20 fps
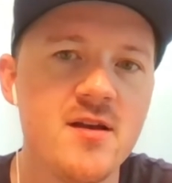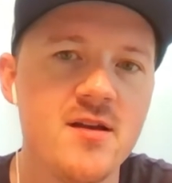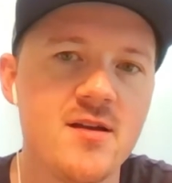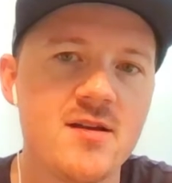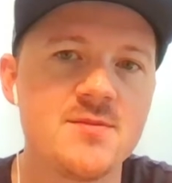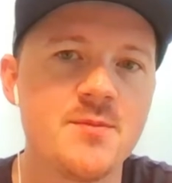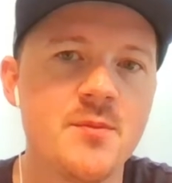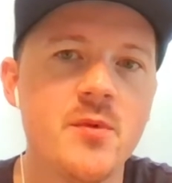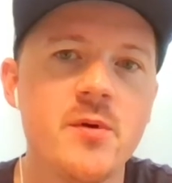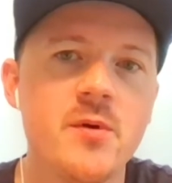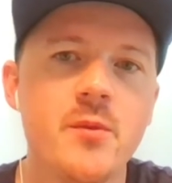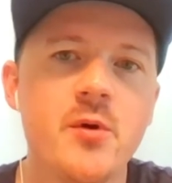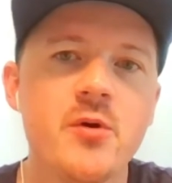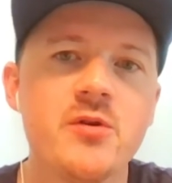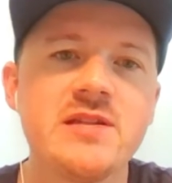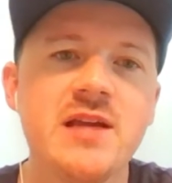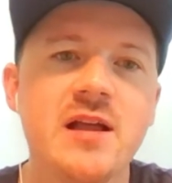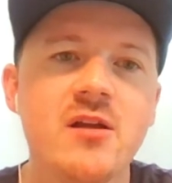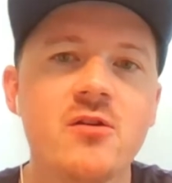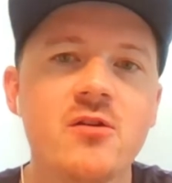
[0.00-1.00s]
Because
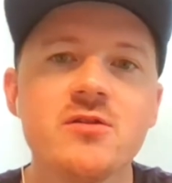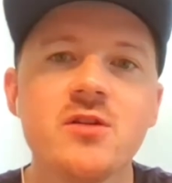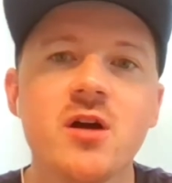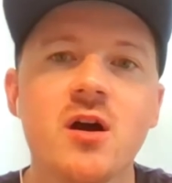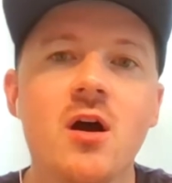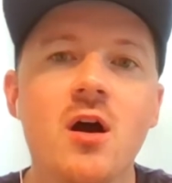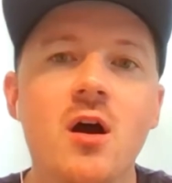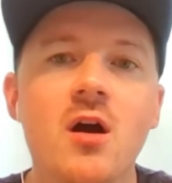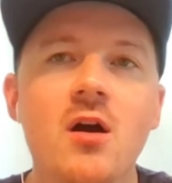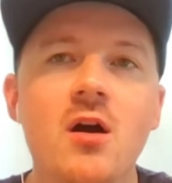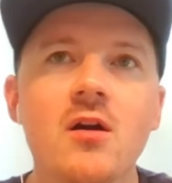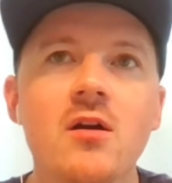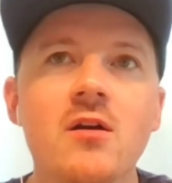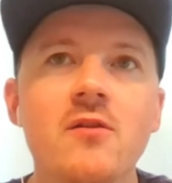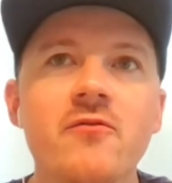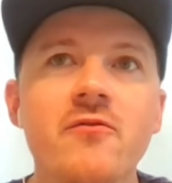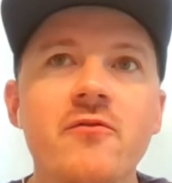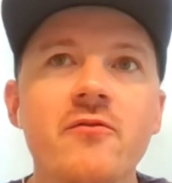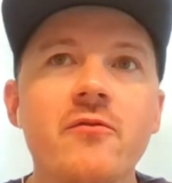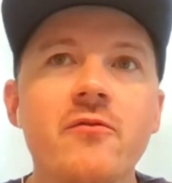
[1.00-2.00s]
most sellers
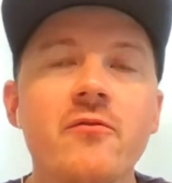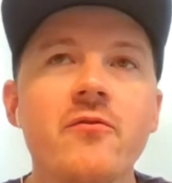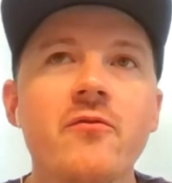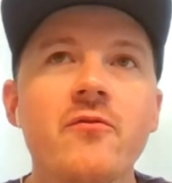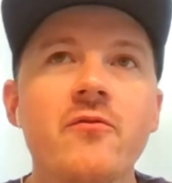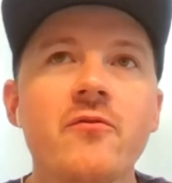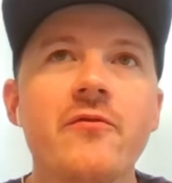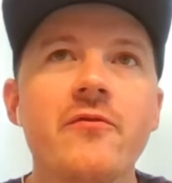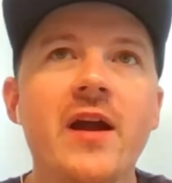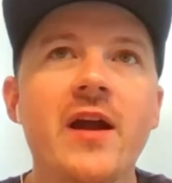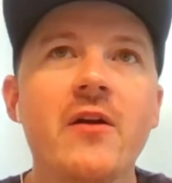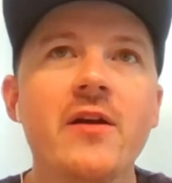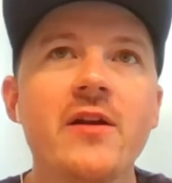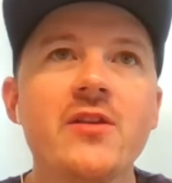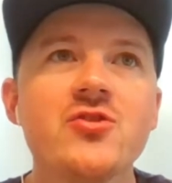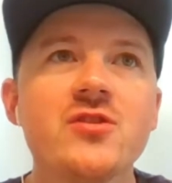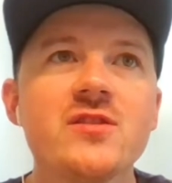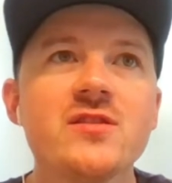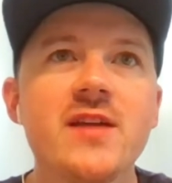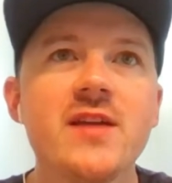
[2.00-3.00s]
are very
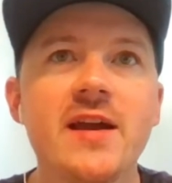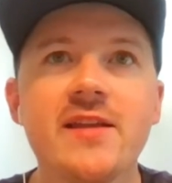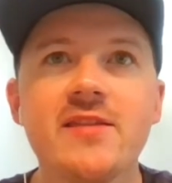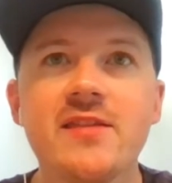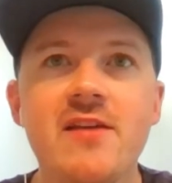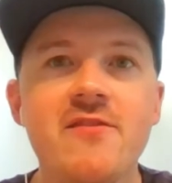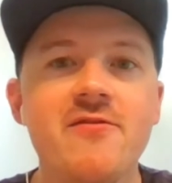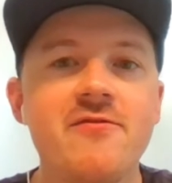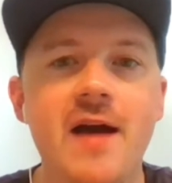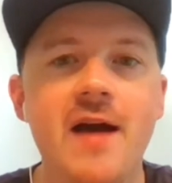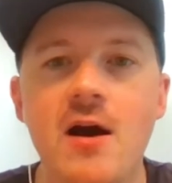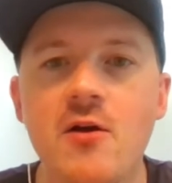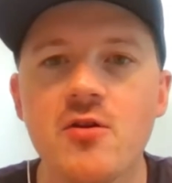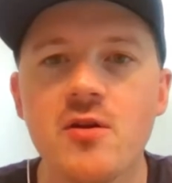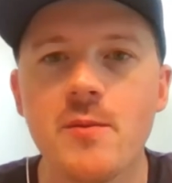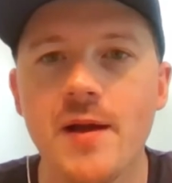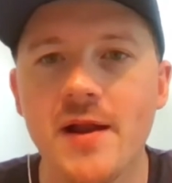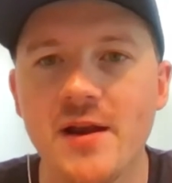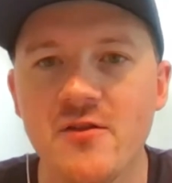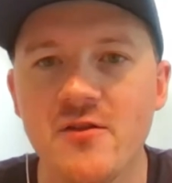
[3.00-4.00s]
just like, they found
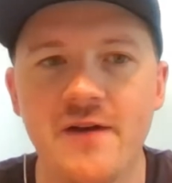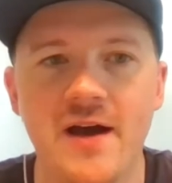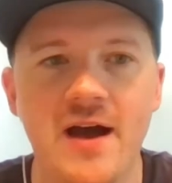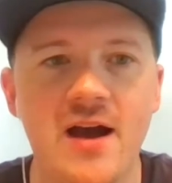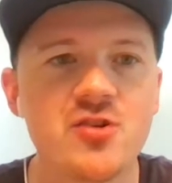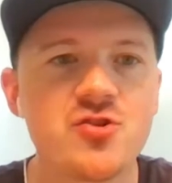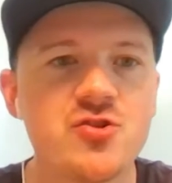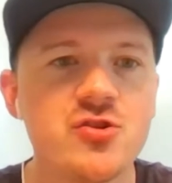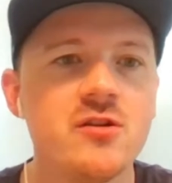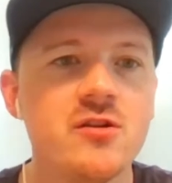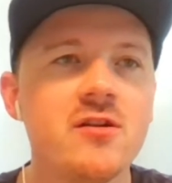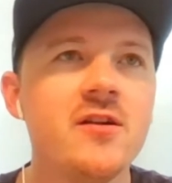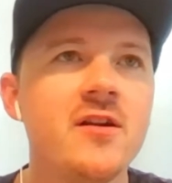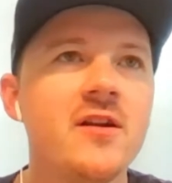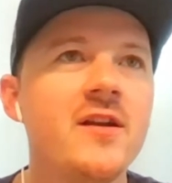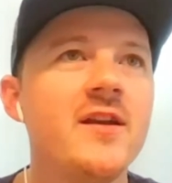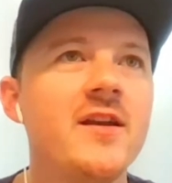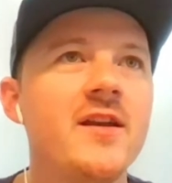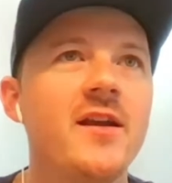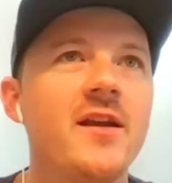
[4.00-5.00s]
a manufacturer,
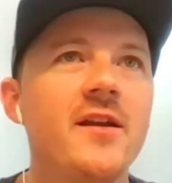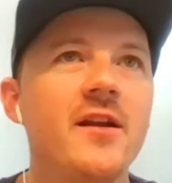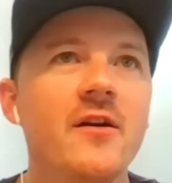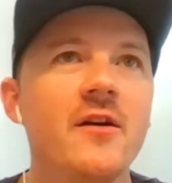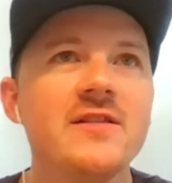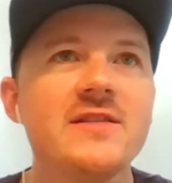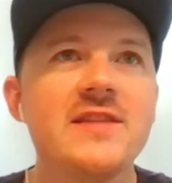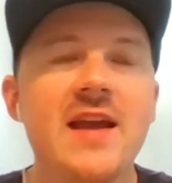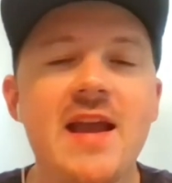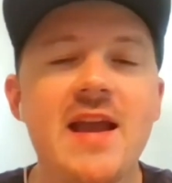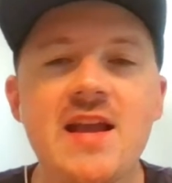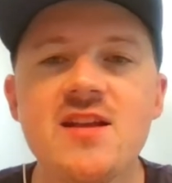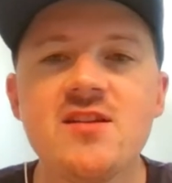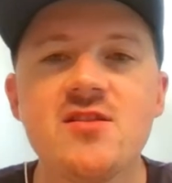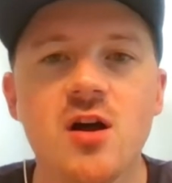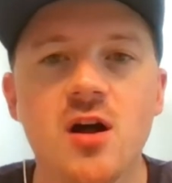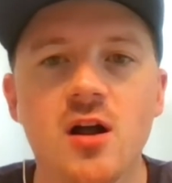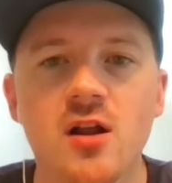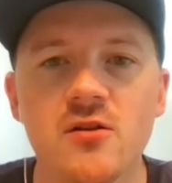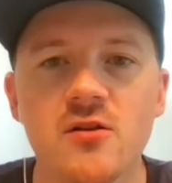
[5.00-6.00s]
it's
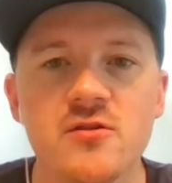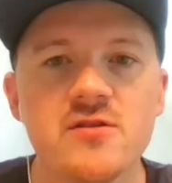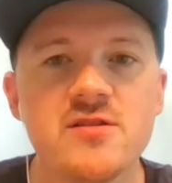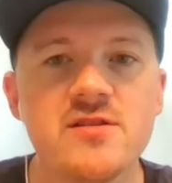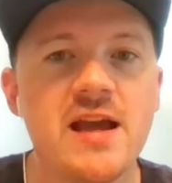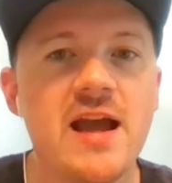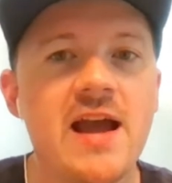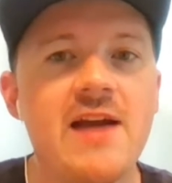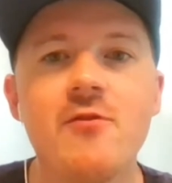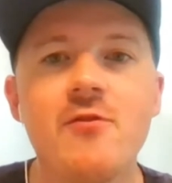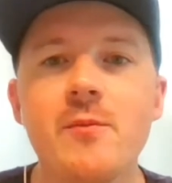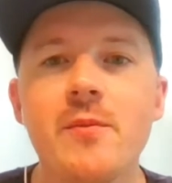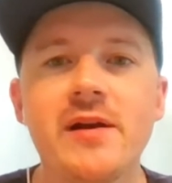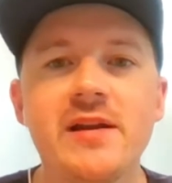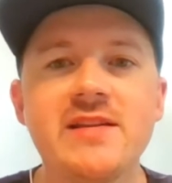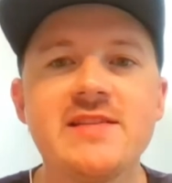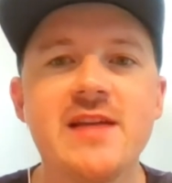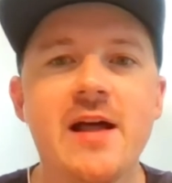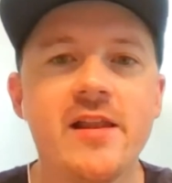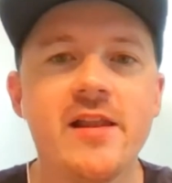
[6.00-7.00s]
$8,
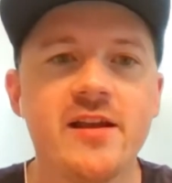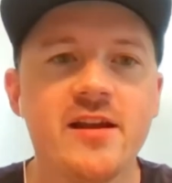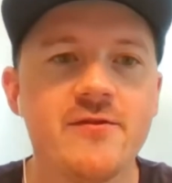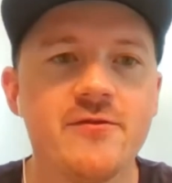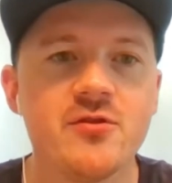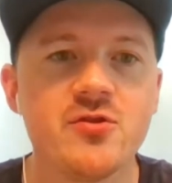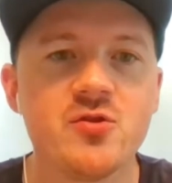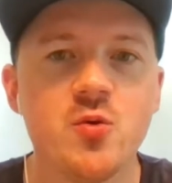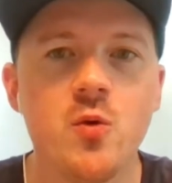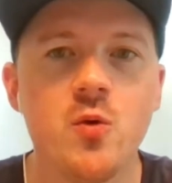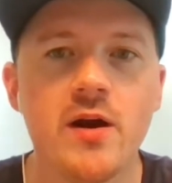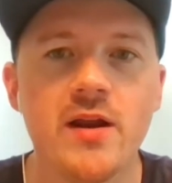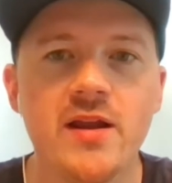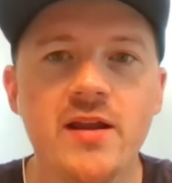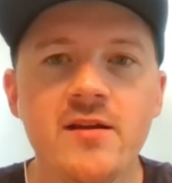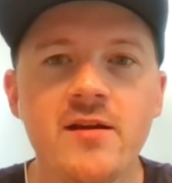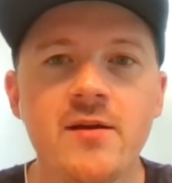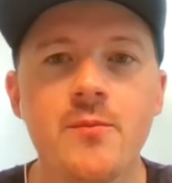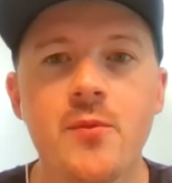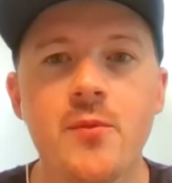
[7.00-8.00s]
everybody's selling it for
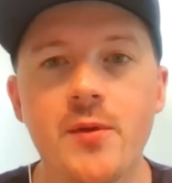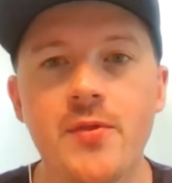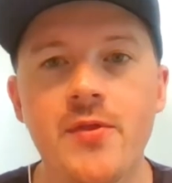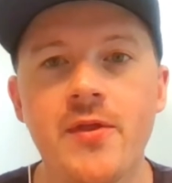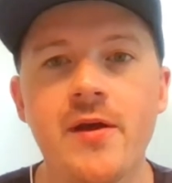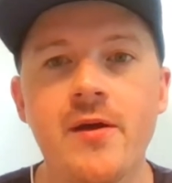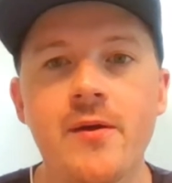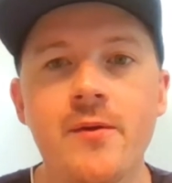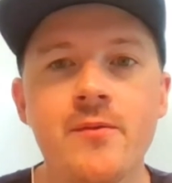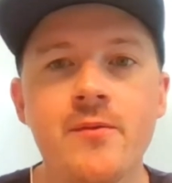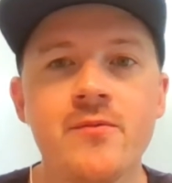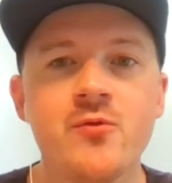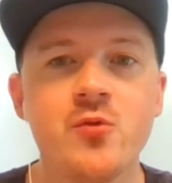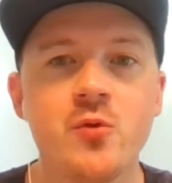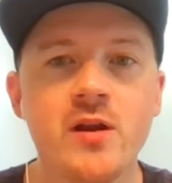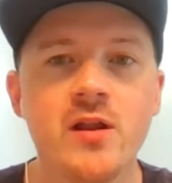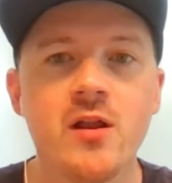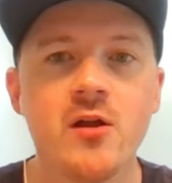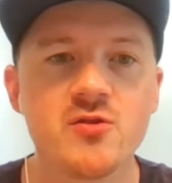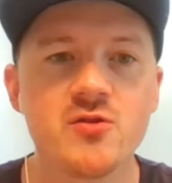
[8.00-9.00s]
20, but the
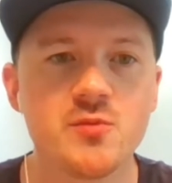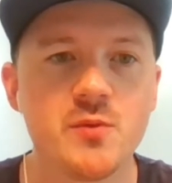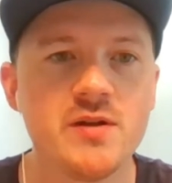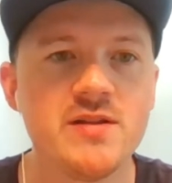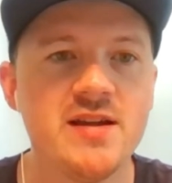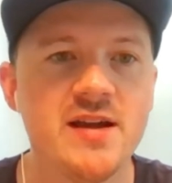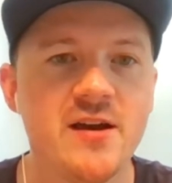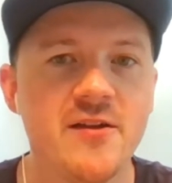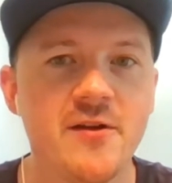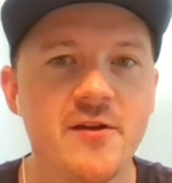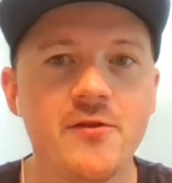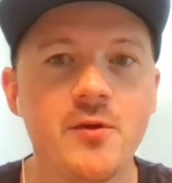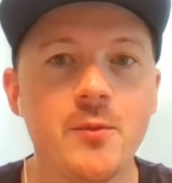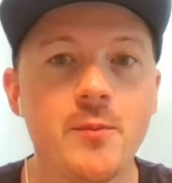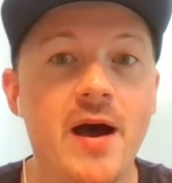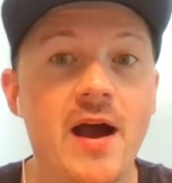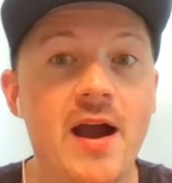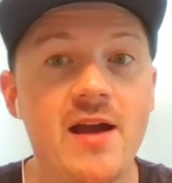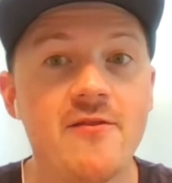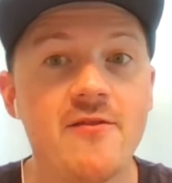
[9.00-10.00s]
$20 retail, they have to
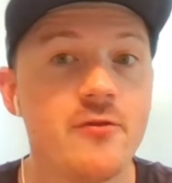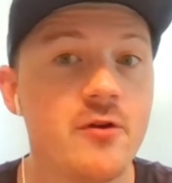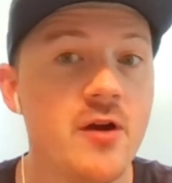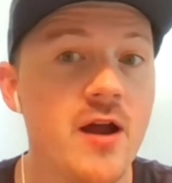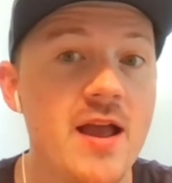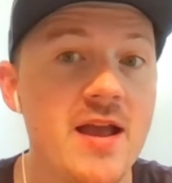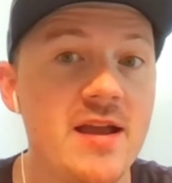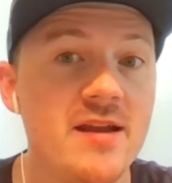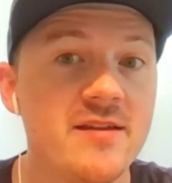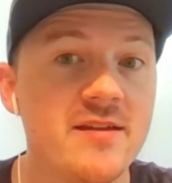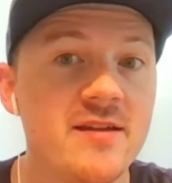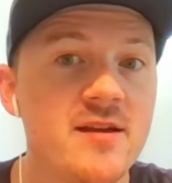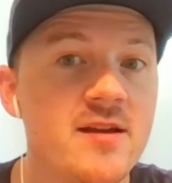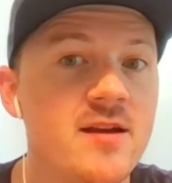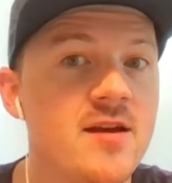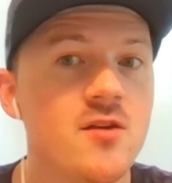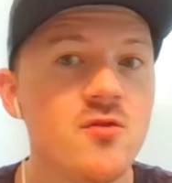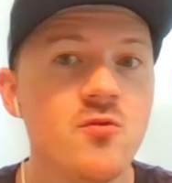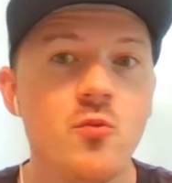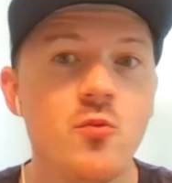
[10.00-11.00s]
buy it for 8.
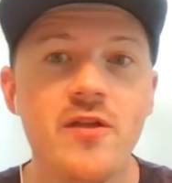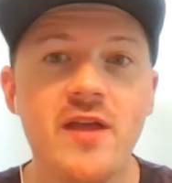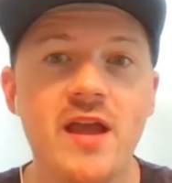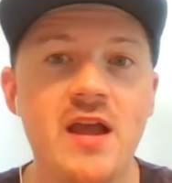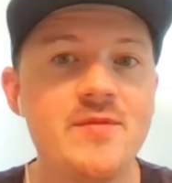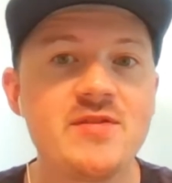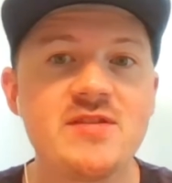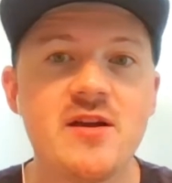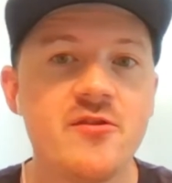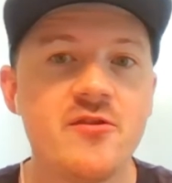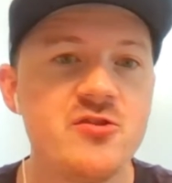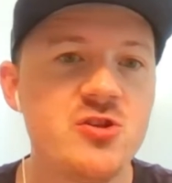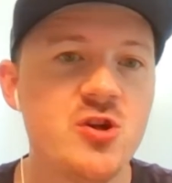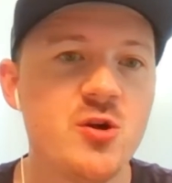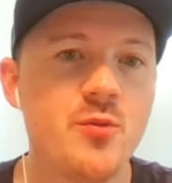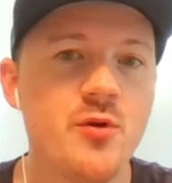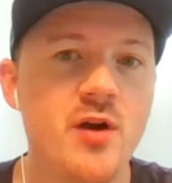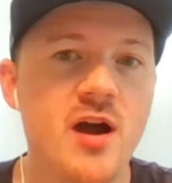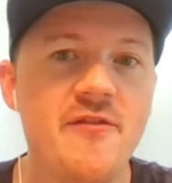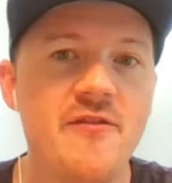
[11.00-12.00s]
With Amazon, there's
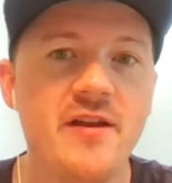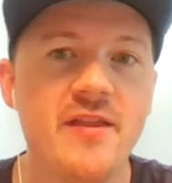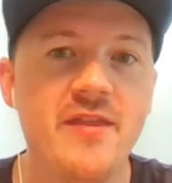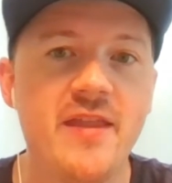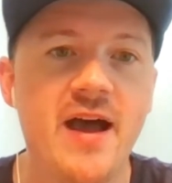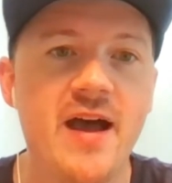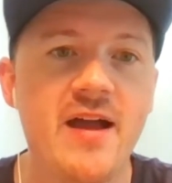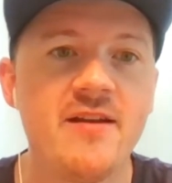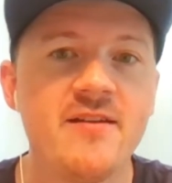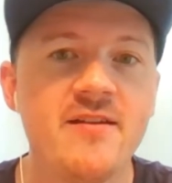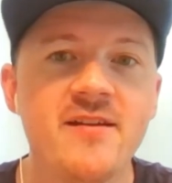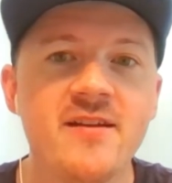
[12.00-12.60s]
no profit in that.